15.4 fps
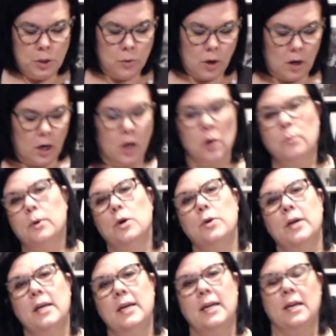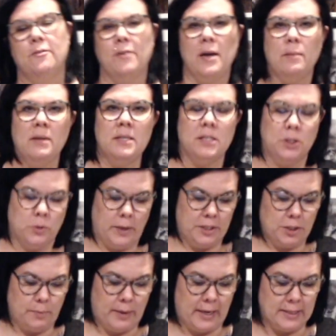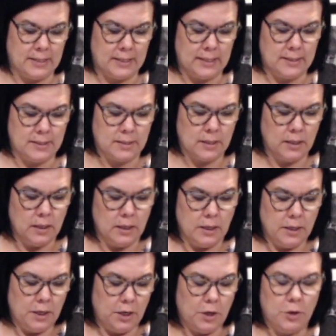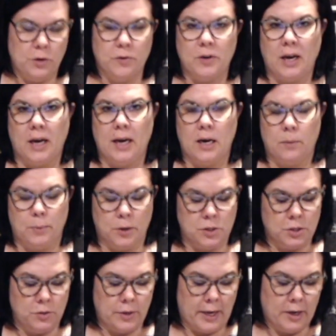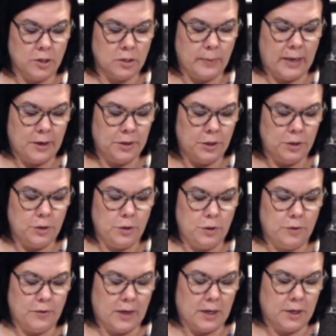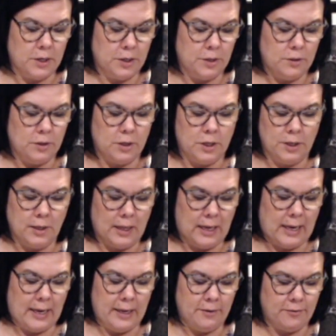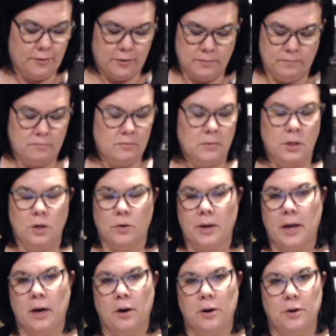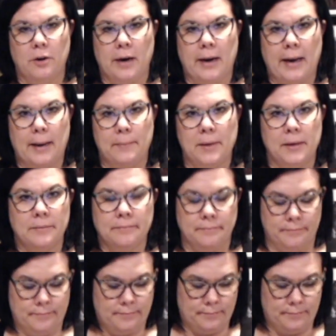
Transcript: You are heartbroken in a family situation, Pisces. You know, you've got a person who cares about you, you've got a good good life, and you don't care, you're not happy.